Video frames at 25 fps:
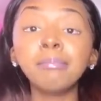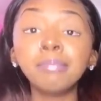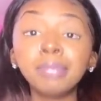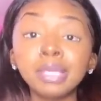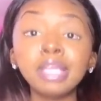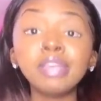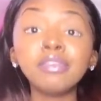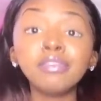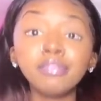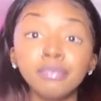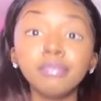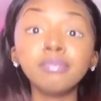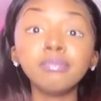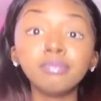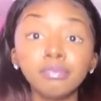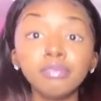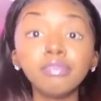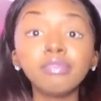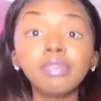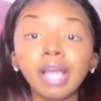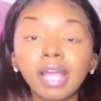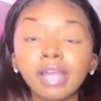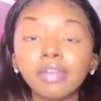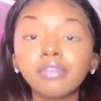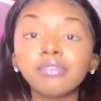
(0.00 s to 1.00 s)
be
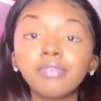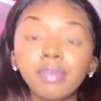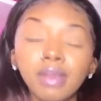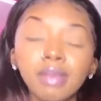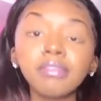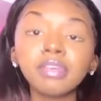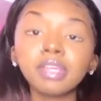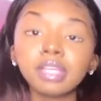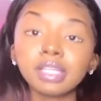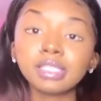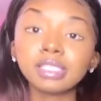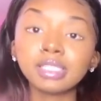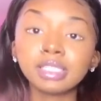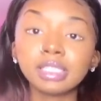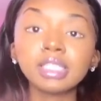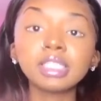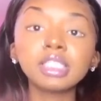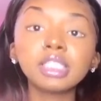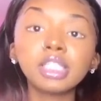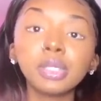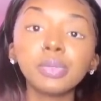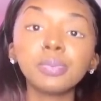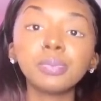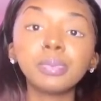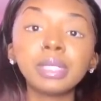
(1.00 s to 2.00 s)
very
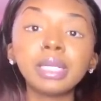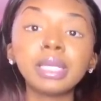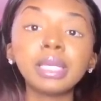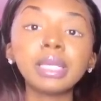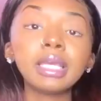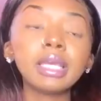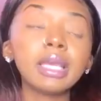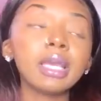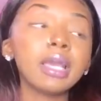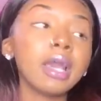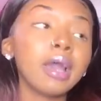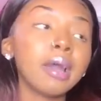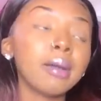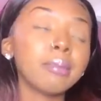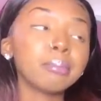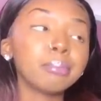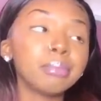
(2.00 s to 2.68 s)
consistent with it.